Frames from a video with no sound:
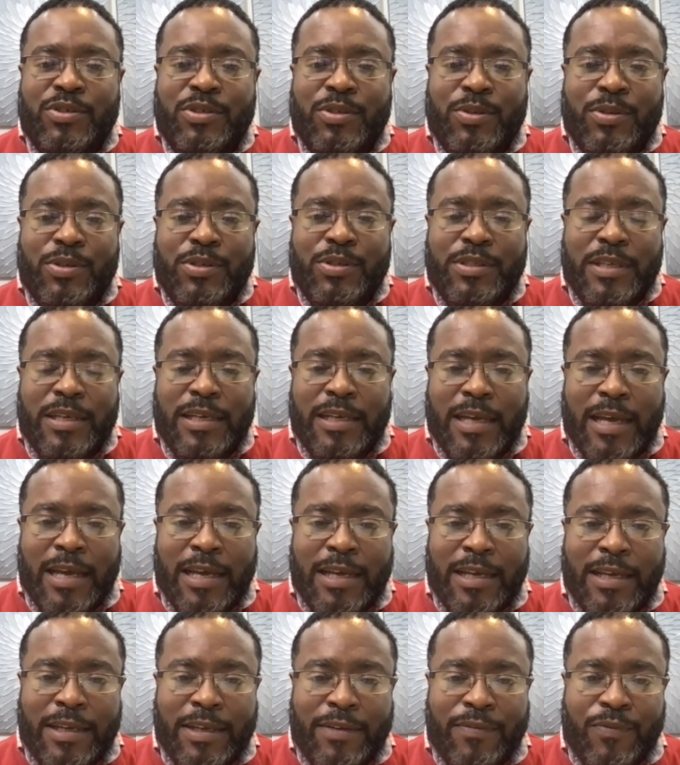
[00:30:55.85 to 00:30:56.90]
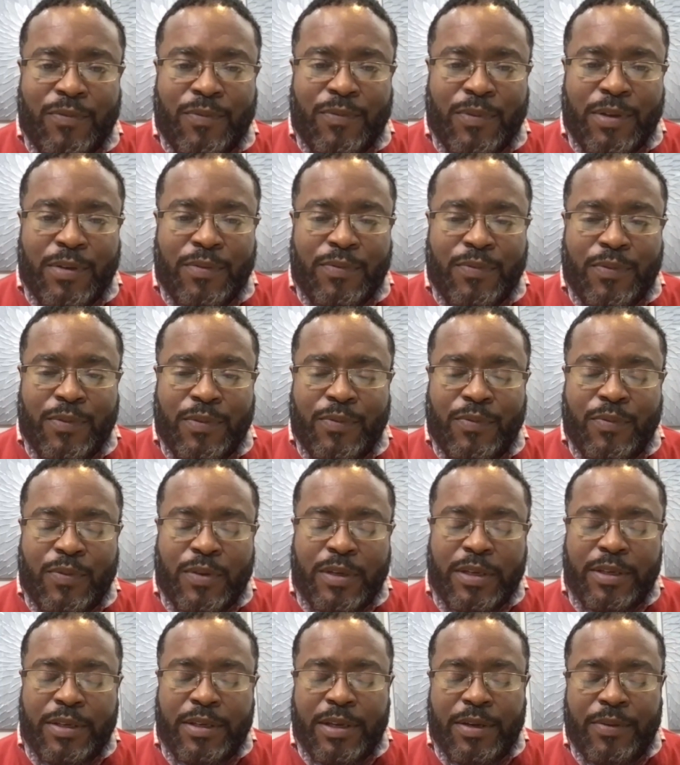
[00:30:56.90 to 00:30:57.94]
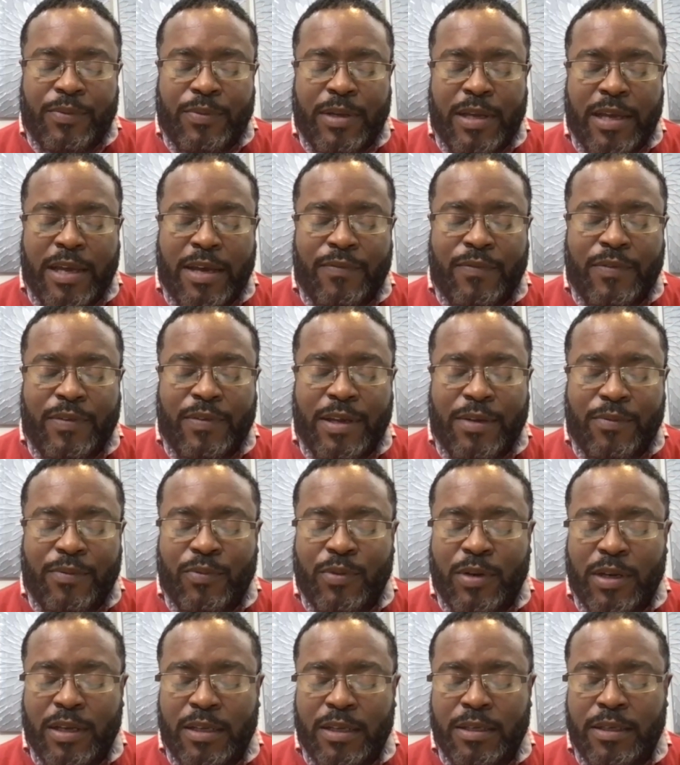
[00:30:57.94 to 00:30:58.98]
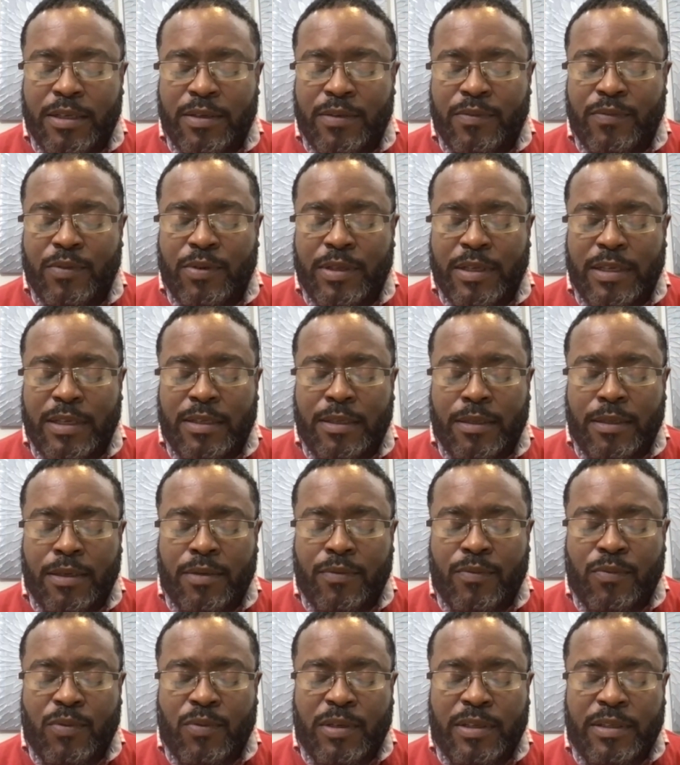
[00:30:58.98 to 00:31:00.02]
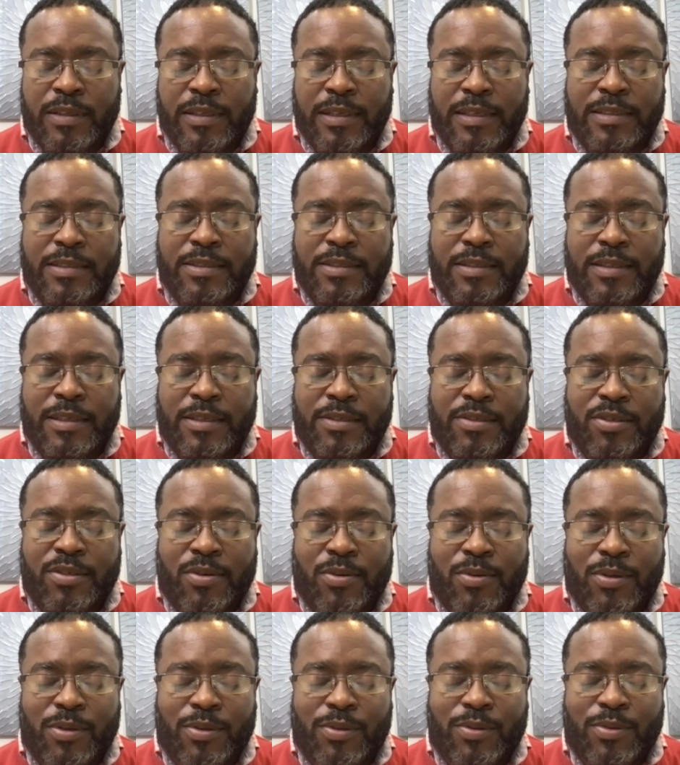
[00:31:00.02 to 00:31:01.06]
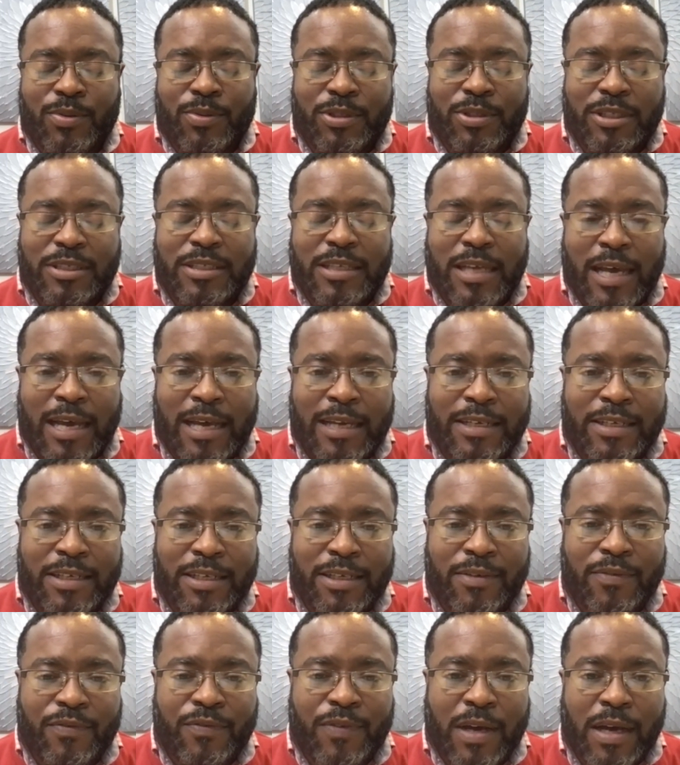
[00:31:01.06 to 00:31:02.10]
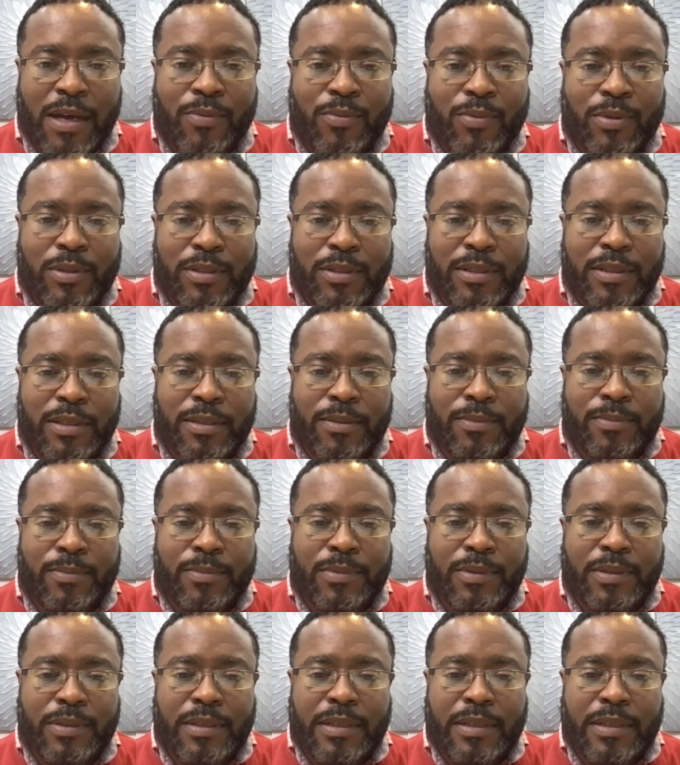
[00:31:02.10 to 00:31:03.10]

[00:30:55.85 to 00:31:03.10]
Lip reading: you're saying if we have that relative or that loved one that's going through, just identify with them,